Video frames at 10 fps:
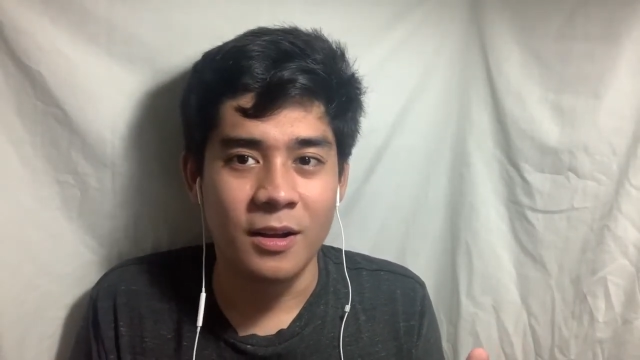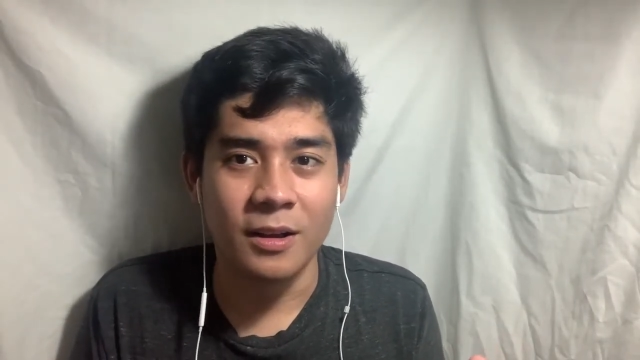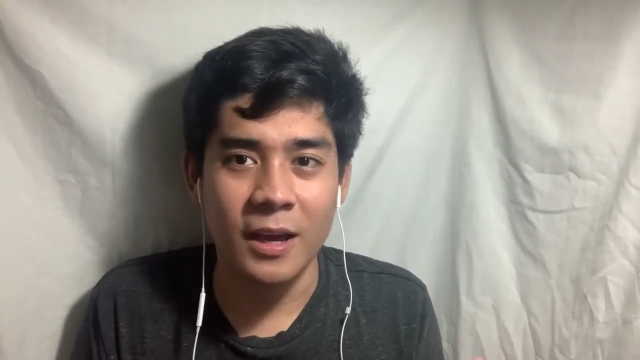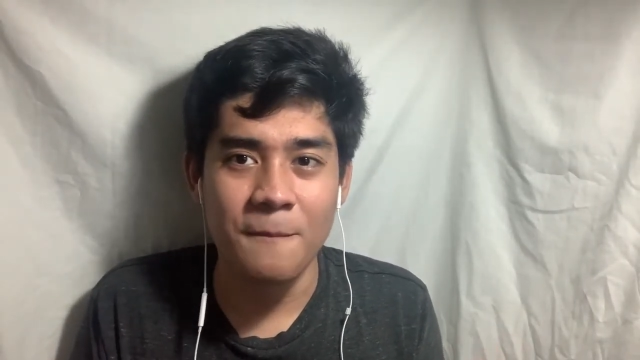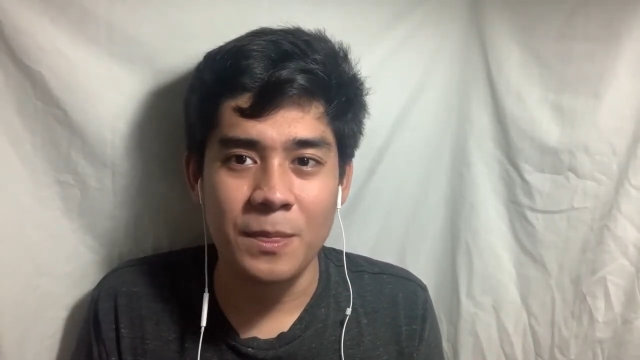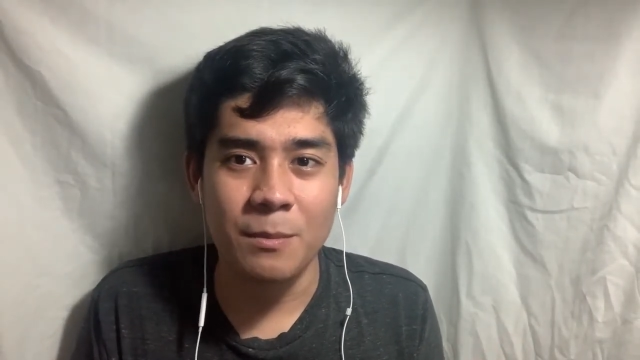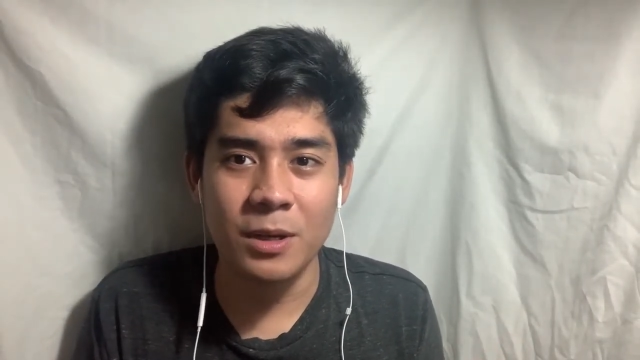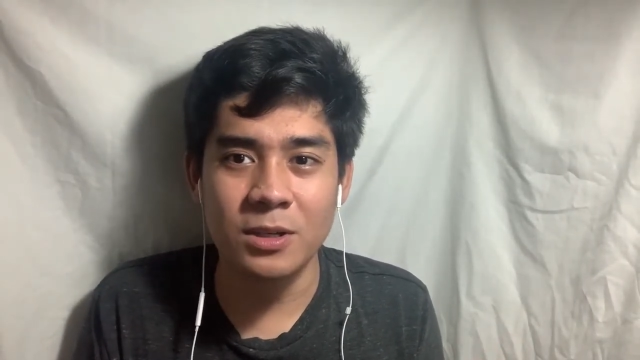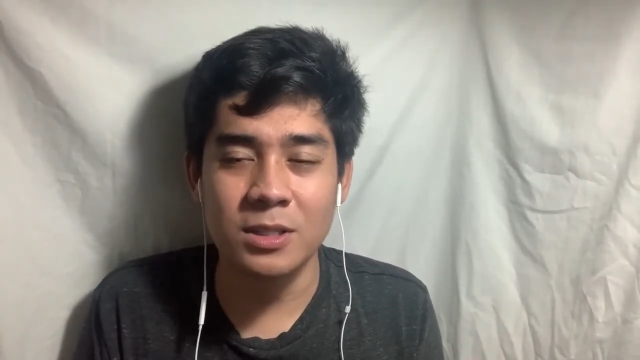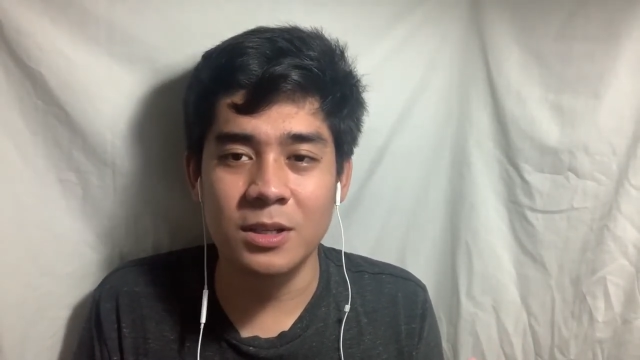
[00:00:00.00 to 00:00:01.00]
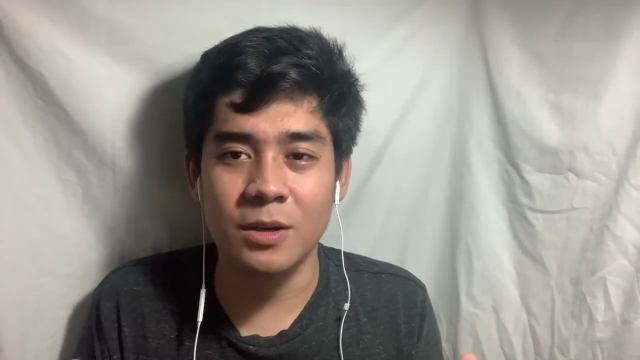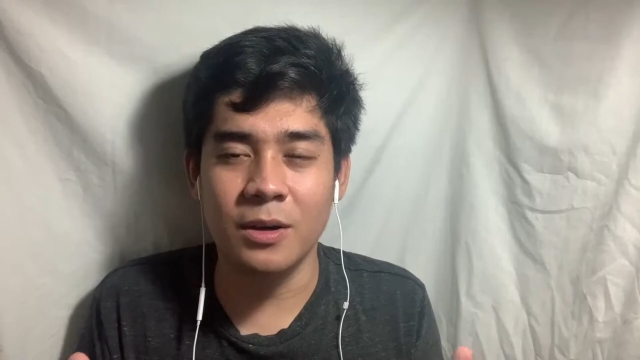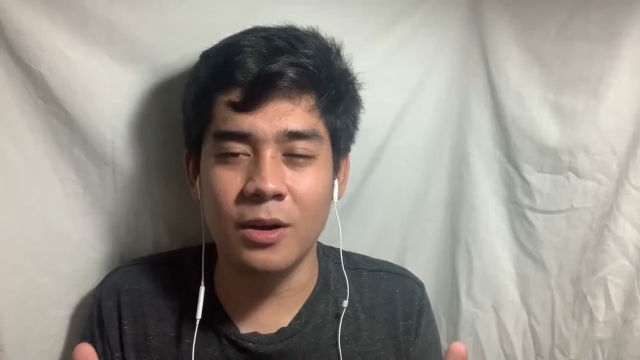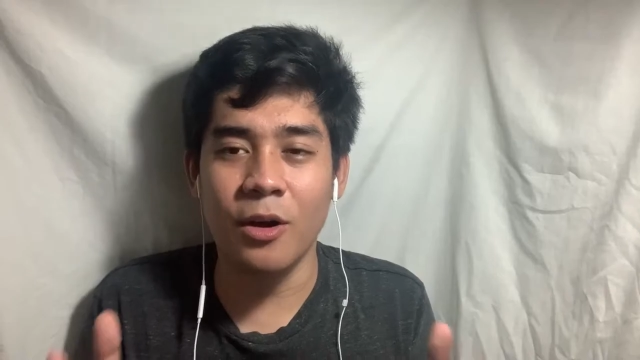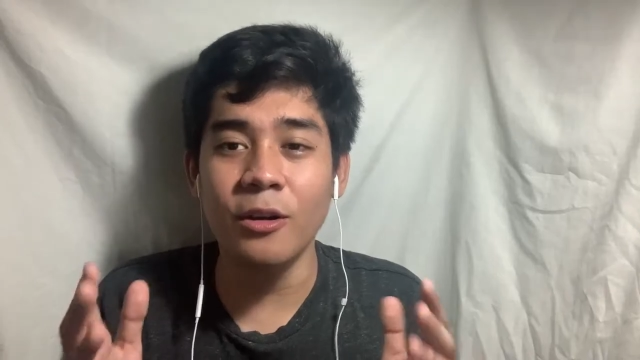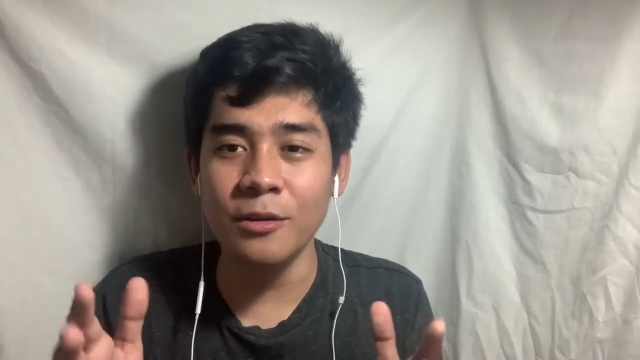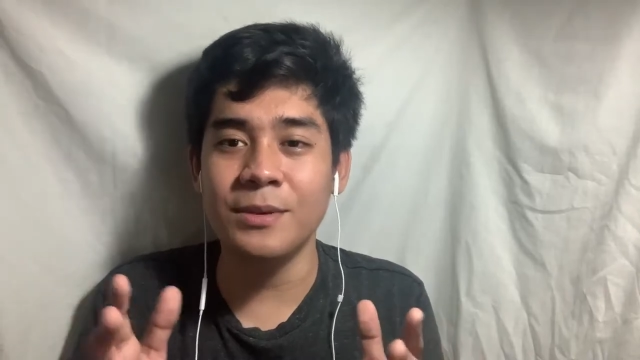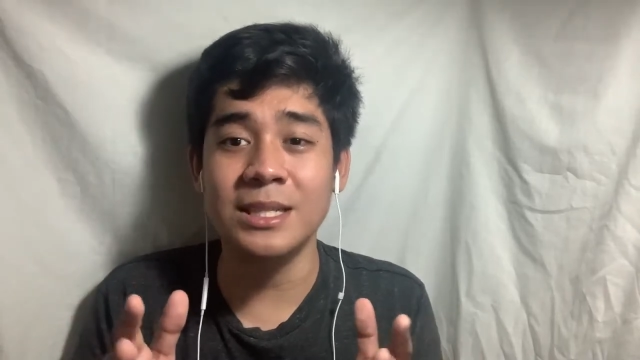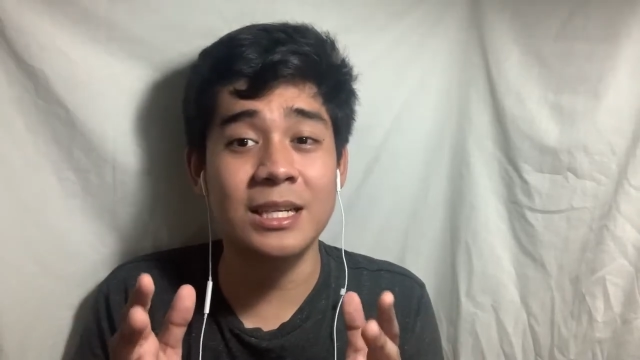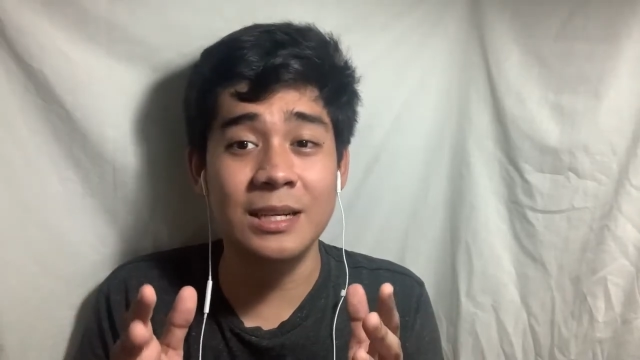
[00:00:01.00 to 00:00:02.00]
Okay? Because all
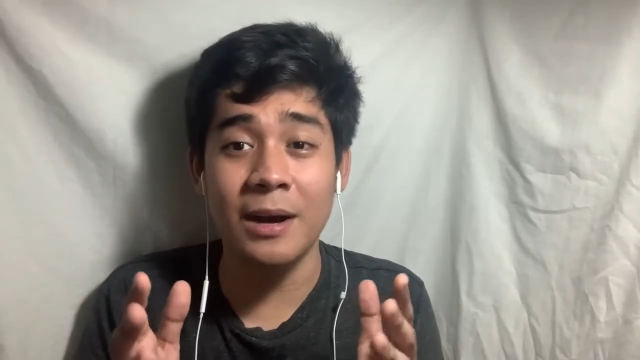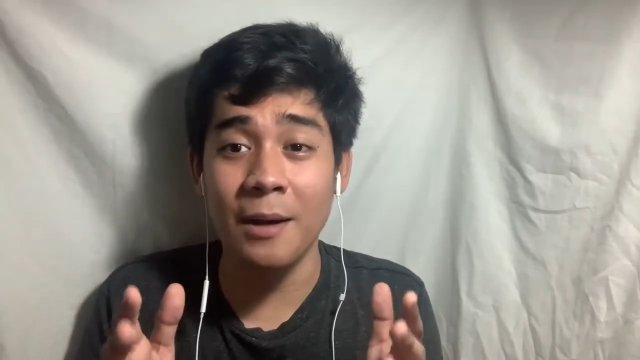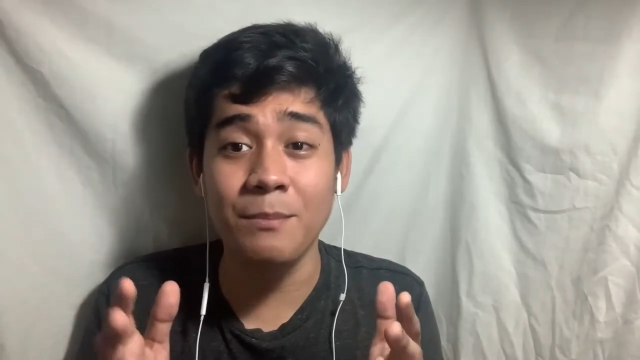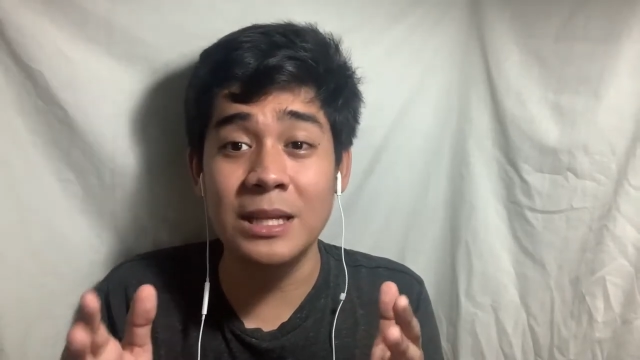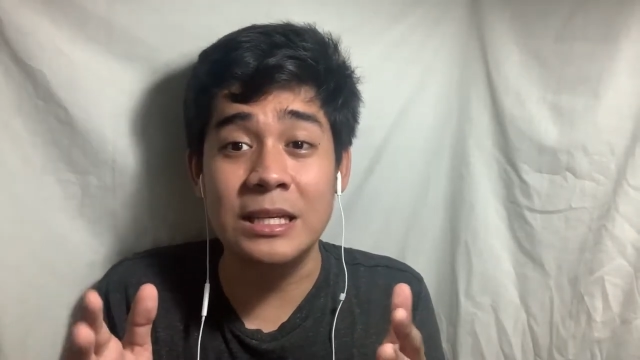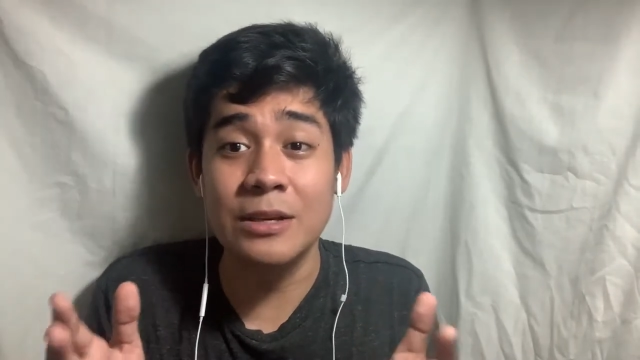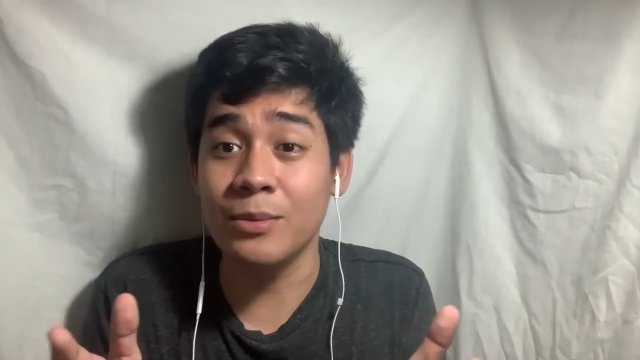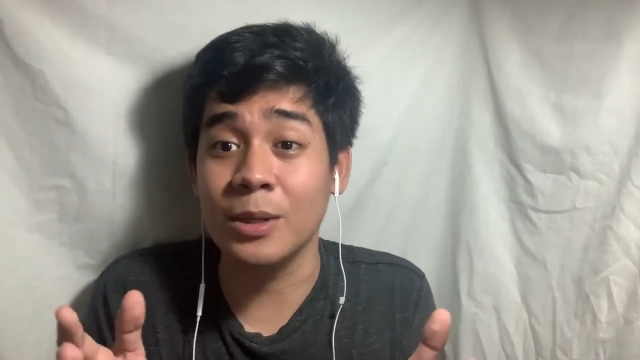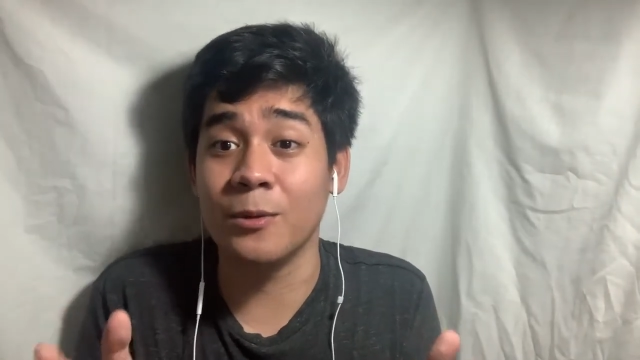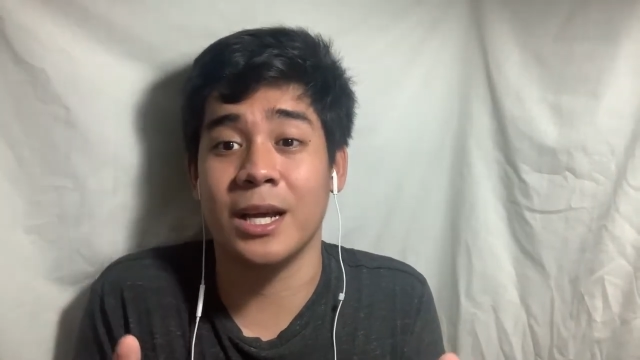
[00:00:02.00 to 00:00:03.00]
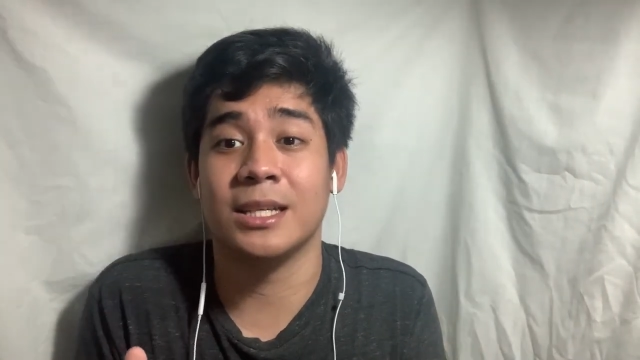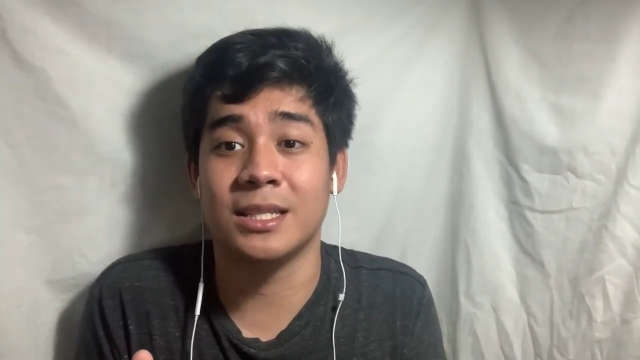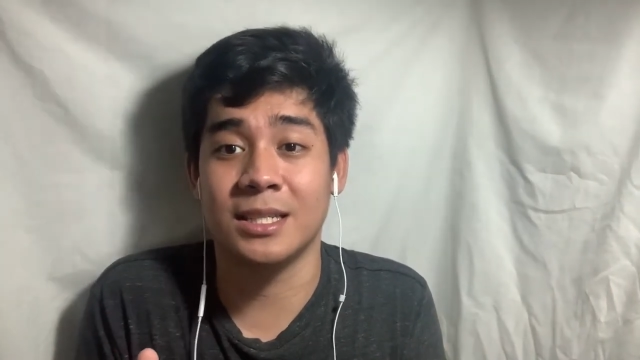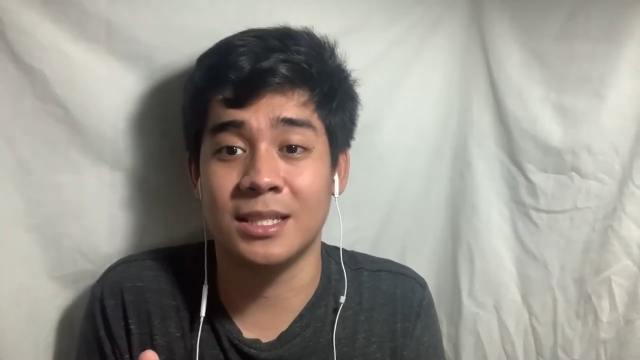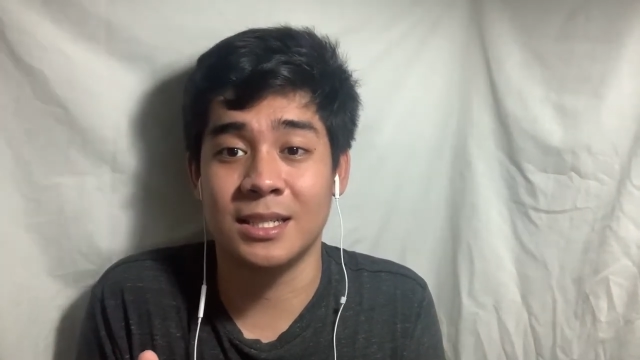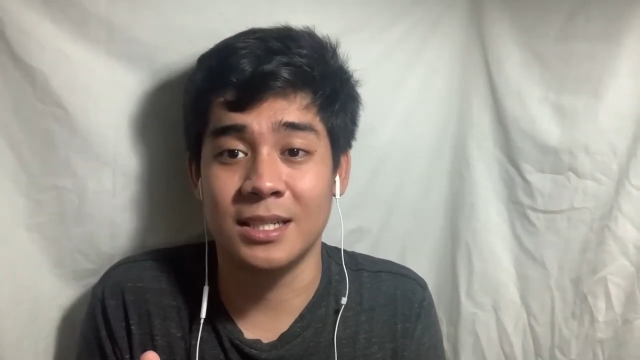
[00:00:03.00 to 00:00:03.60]
of us are, have been given grace.